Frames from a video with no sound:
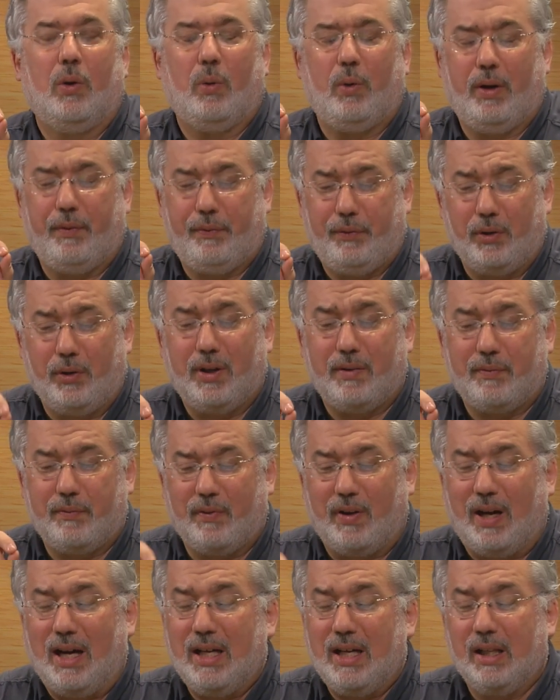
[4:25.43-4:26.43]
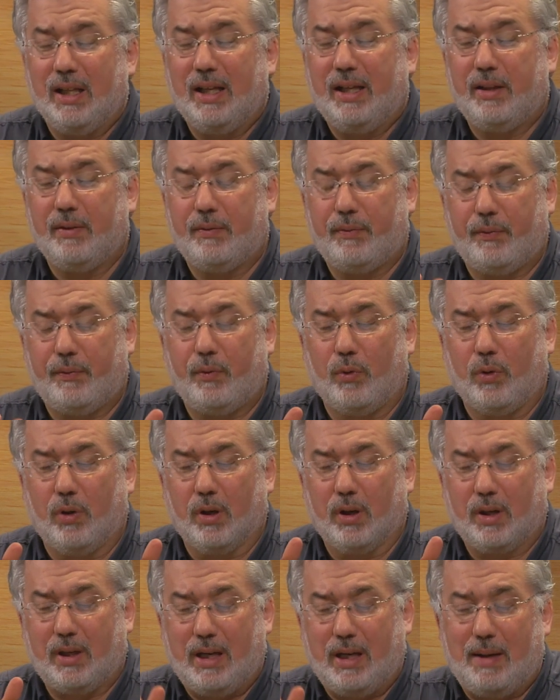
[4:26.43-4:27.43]
If you get violated
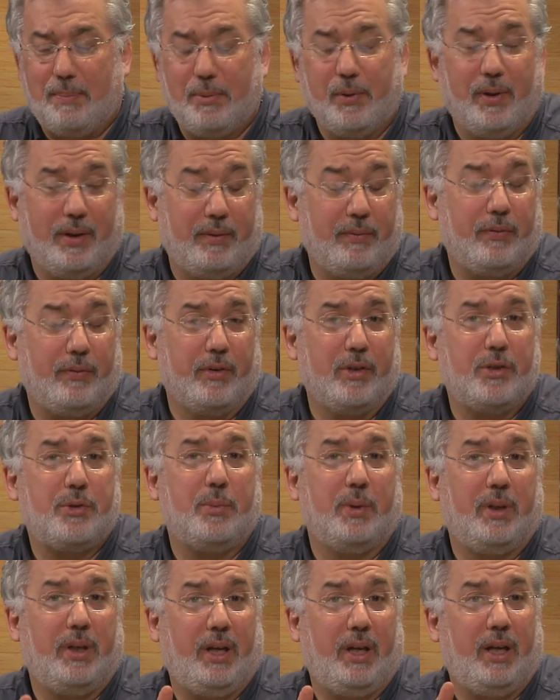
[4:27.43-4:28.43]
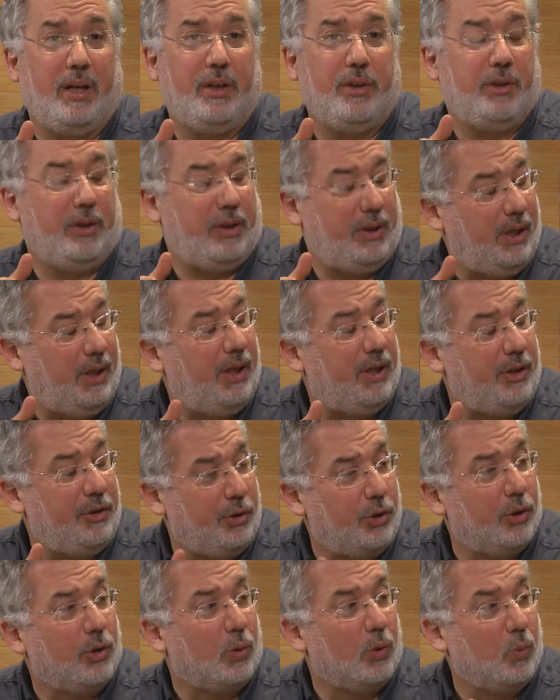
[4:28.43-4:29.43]
for copyright infringement and and
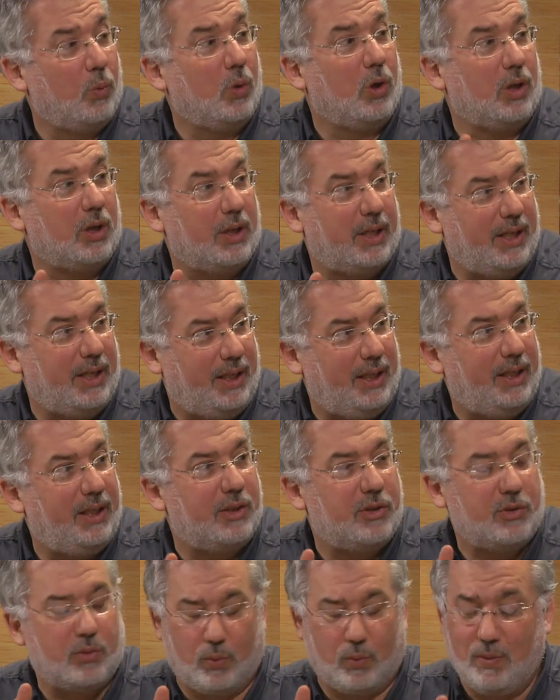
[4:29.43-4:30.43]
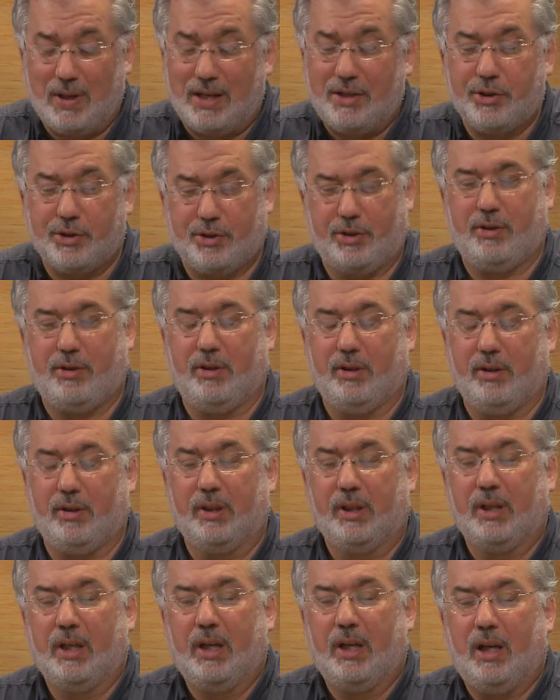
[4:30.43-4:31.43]
your work is registered,
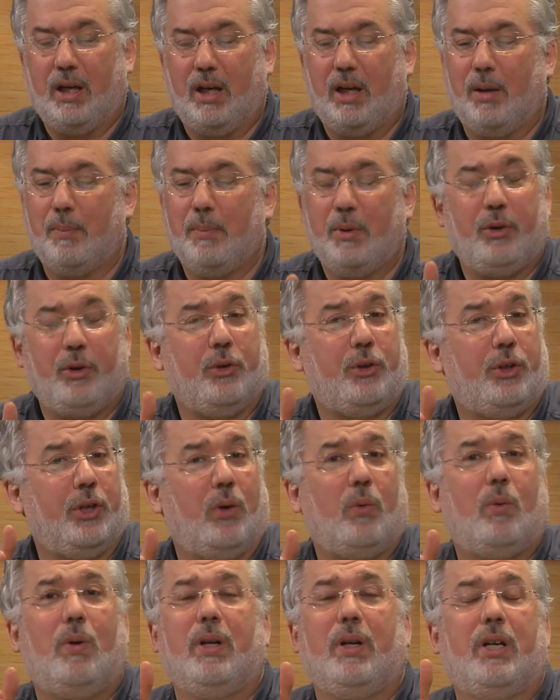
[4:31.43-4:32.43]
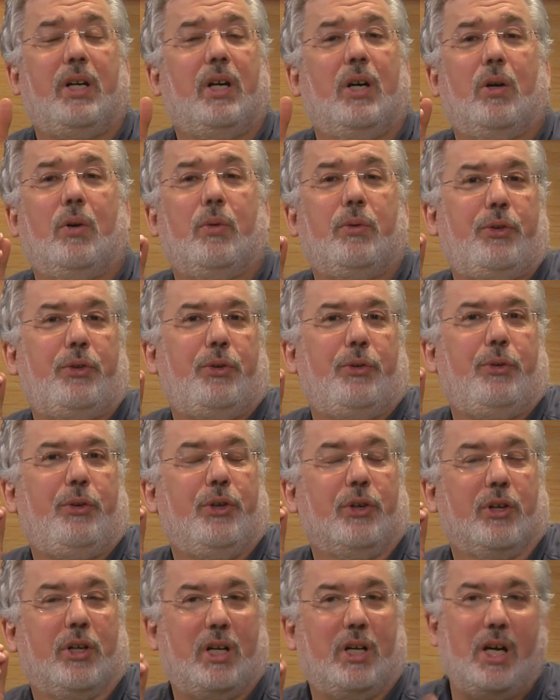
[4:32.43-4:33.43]
um, you don't want to go to
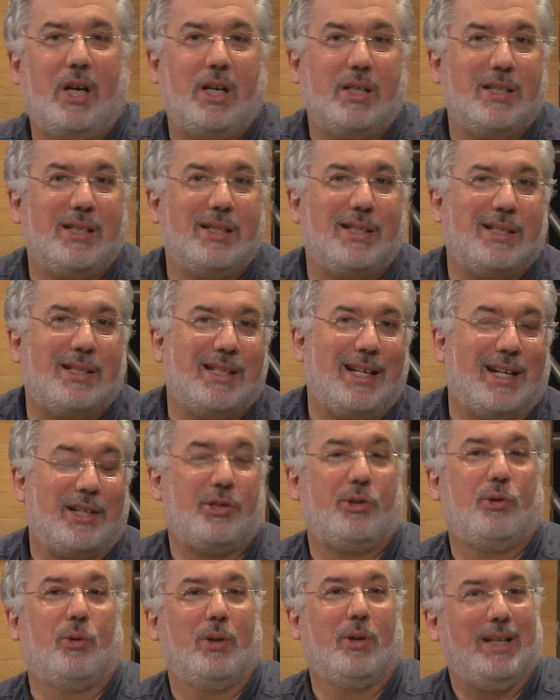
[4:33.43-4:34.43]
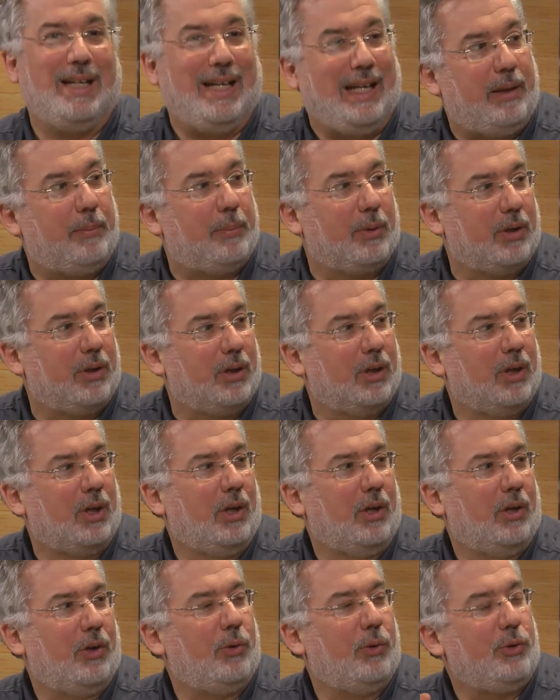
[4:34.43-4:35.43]
your cousin's next door neighbor
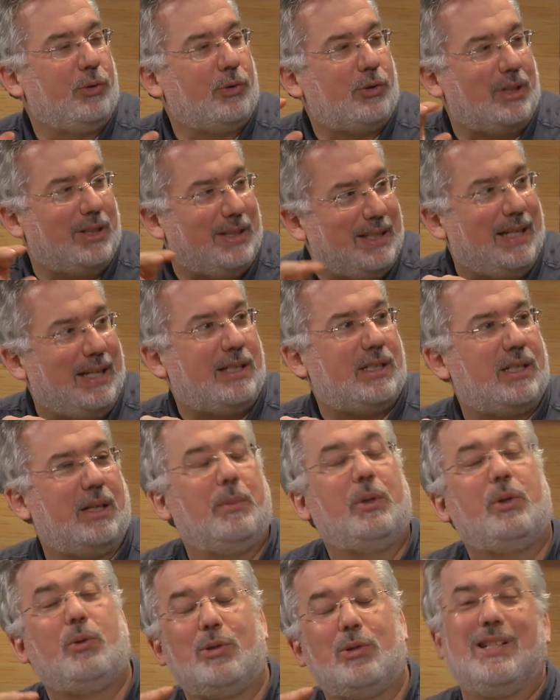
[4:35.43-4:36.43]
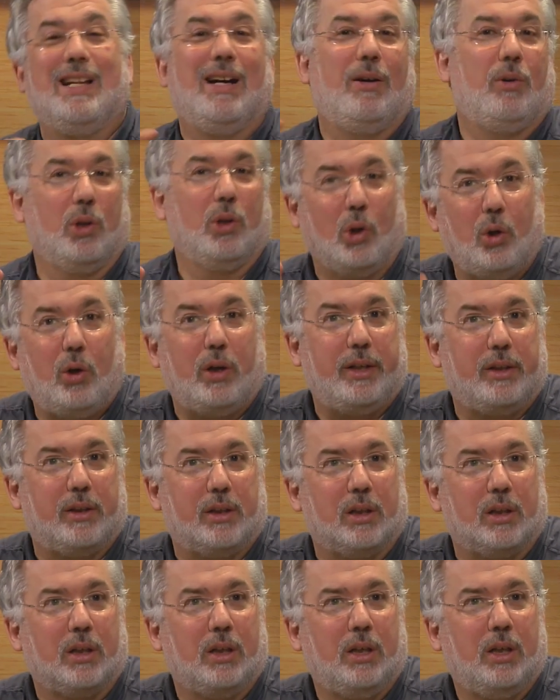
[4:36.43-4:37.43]
who used to date someone who's now a
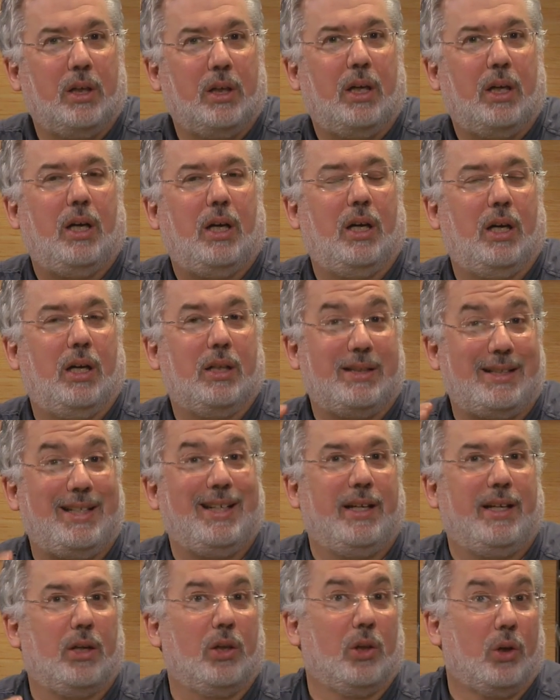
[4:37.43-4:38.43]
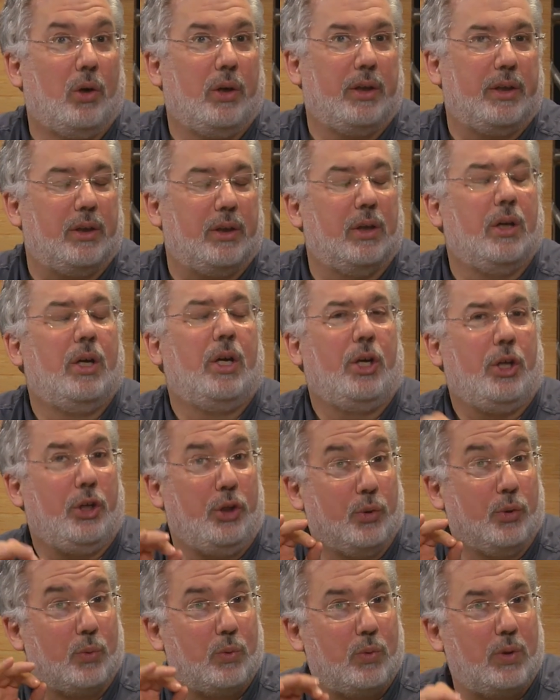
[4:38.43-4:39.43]
lawyer uh, to get a lawyer.
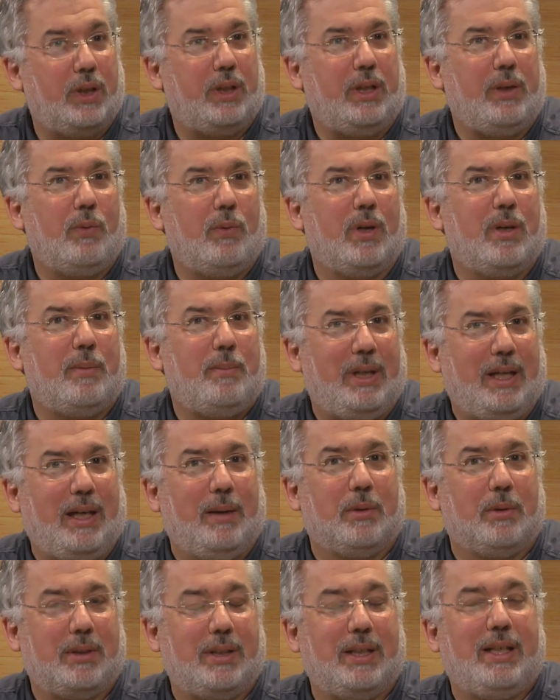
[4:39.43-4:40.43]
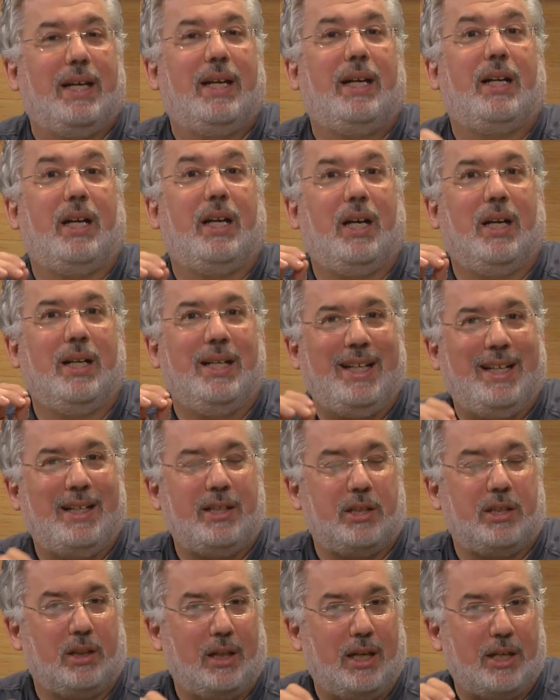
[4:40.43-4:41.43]
You really want to be able to get an
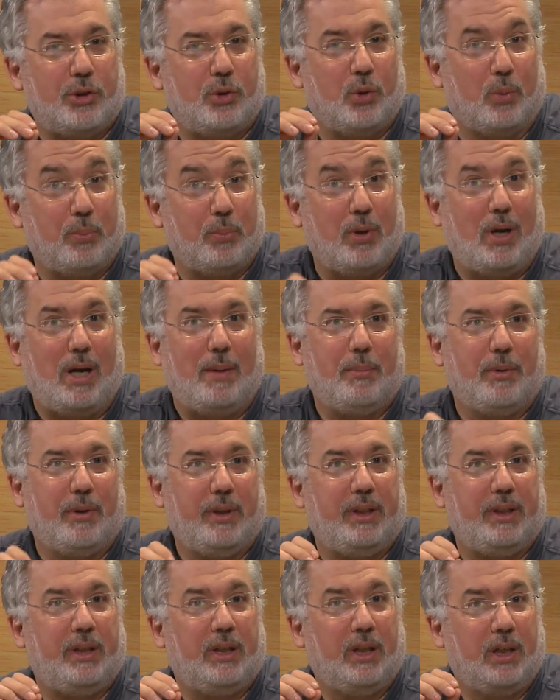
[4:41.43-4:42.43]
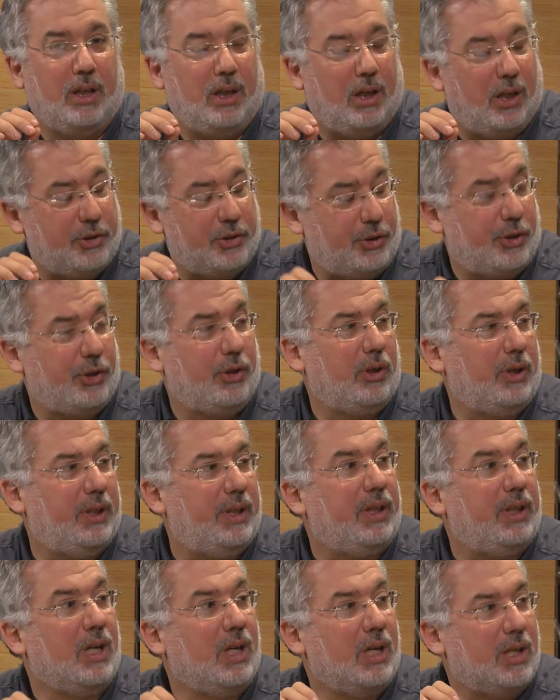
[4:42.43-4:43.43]
intellectual property
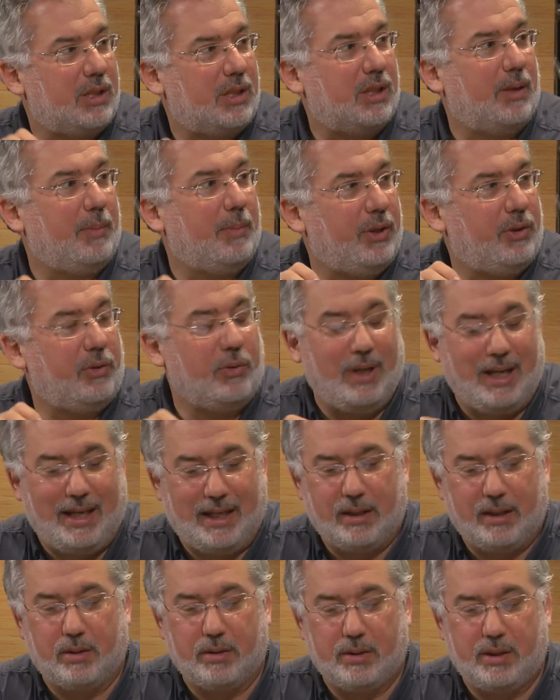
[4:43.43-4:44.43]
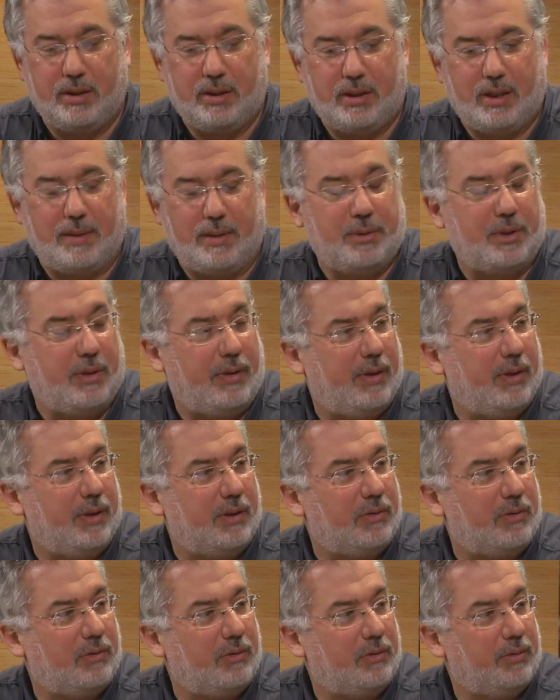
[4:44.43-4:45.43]
attorney, somebody who handles these types of
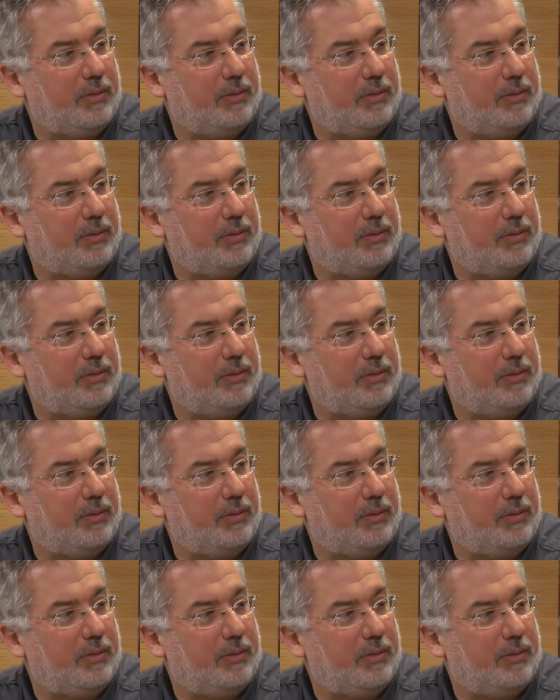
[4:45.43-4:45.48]
things.